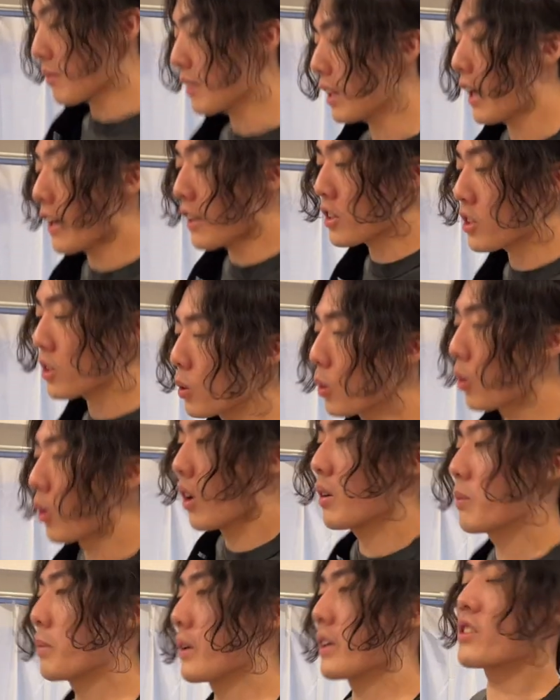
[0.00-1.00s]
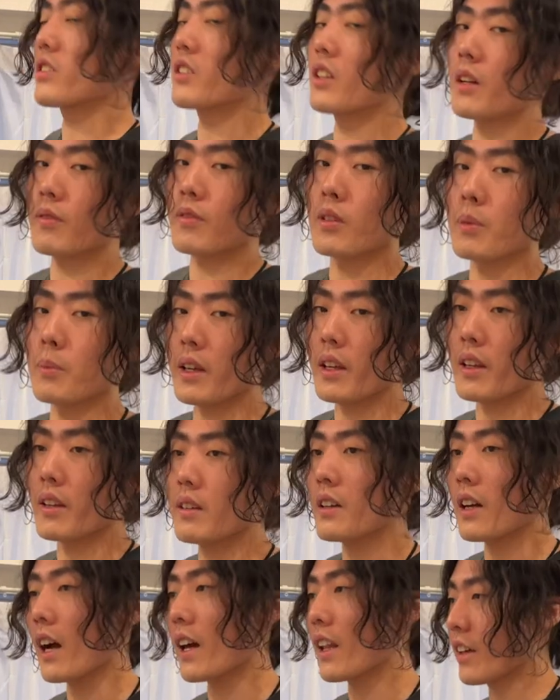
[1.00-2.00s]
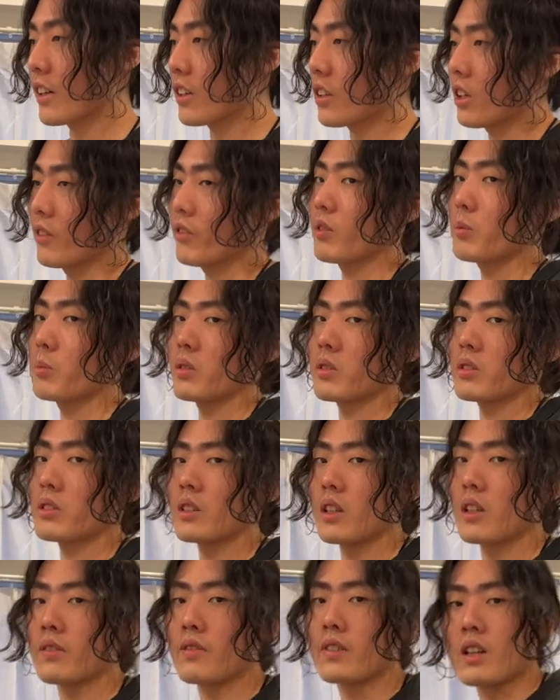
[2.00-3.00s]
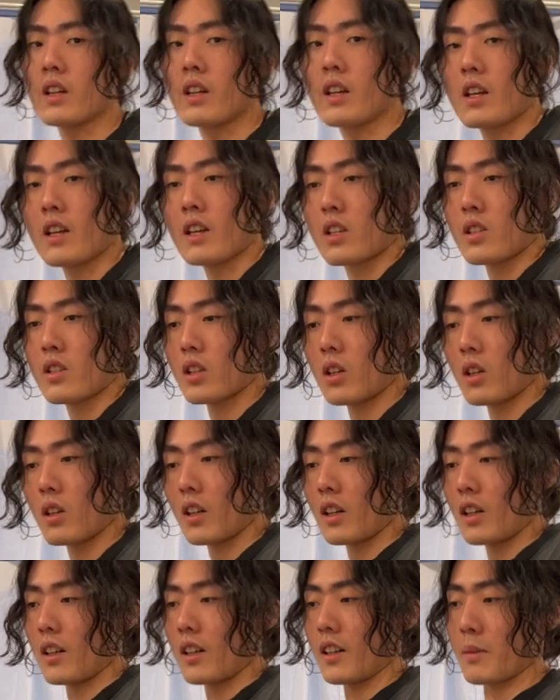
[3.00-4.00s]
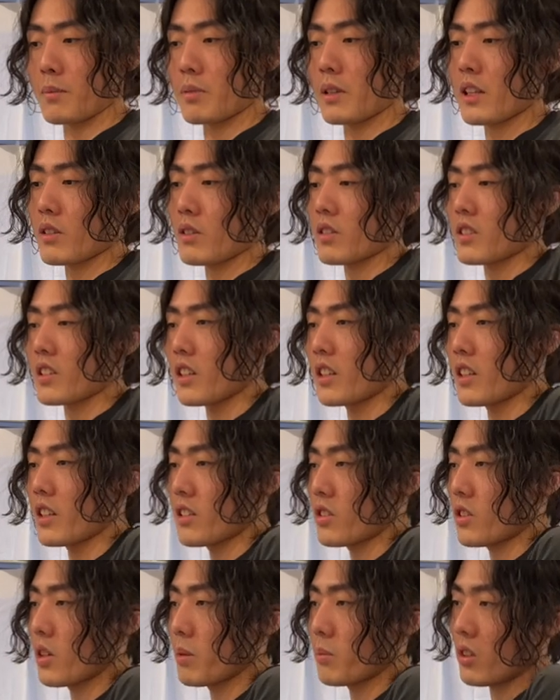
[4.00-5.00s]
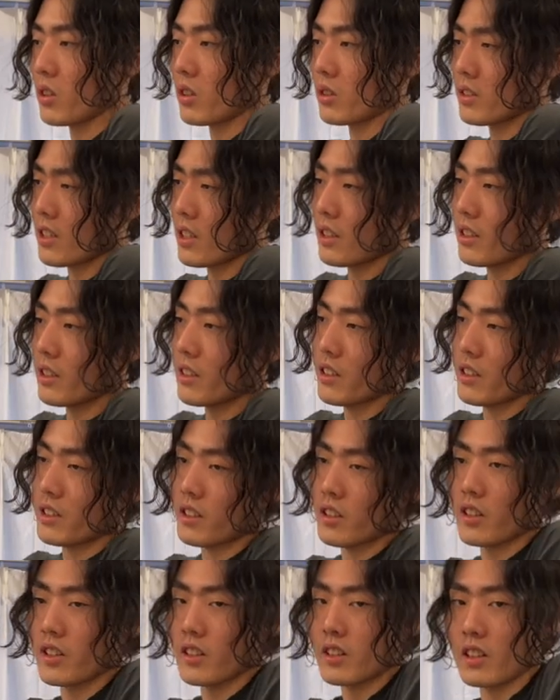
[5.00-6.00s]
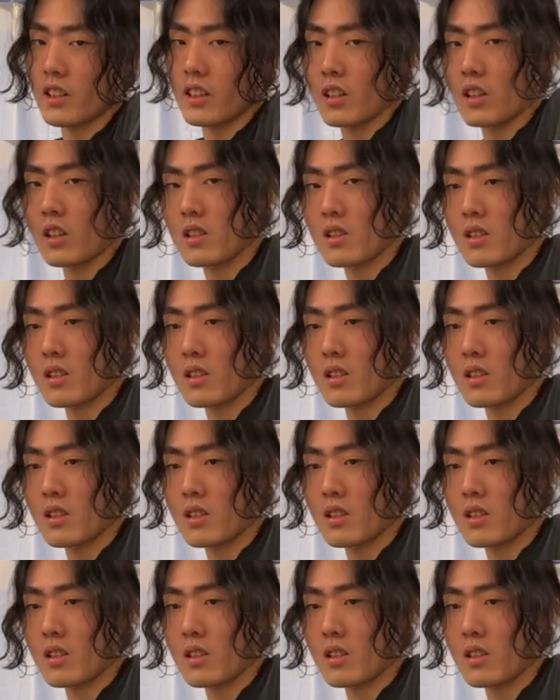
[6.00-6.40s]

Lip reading: it's cool, but it's not for me. I like comfortable stuff. So I'm trying to sell it. So I'm selling it currently on